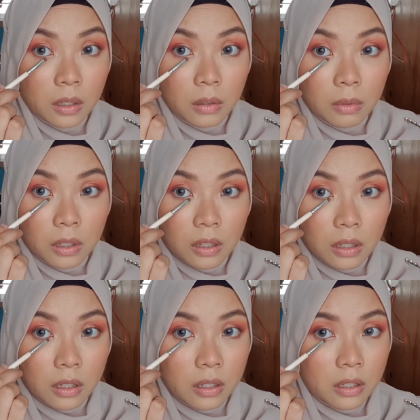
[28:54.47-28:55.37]

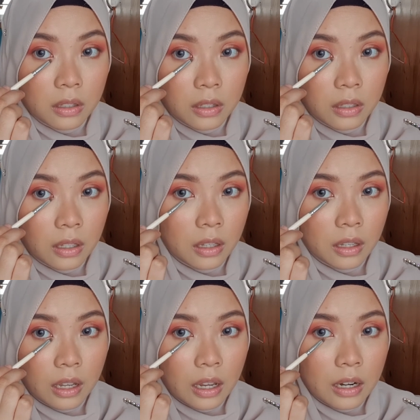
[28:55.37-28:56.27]
because
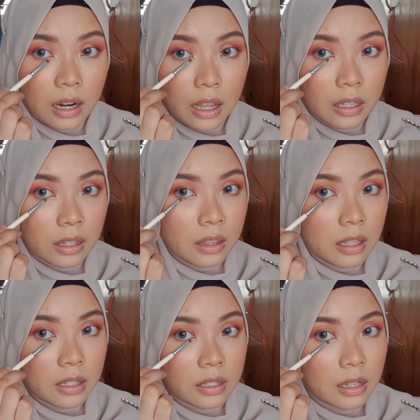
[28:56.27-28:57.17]
I like
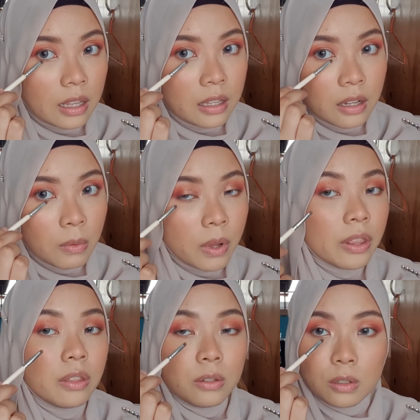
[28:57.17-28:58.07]
this like inner
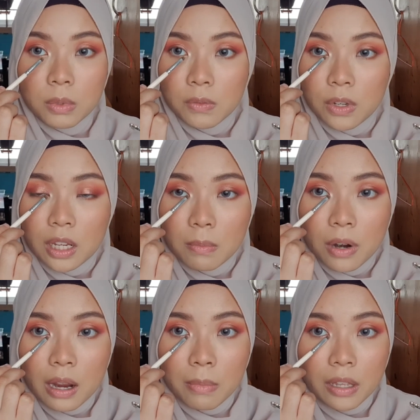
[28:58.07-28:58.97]
1/3 to be really
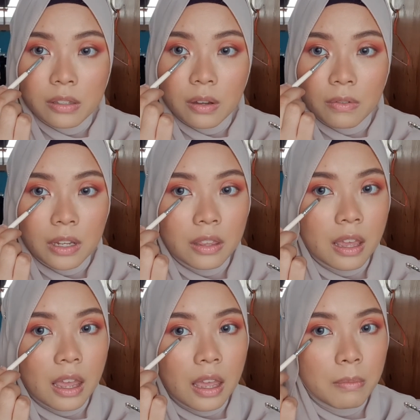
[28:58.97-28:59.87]
bright, but it's not really
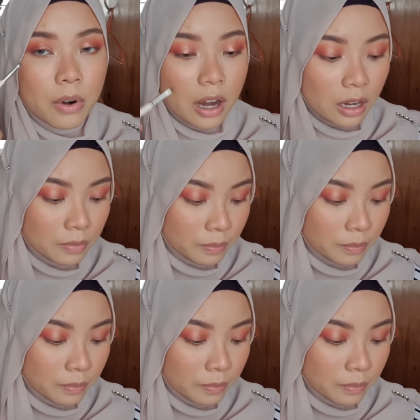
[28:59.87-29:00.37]
that bright,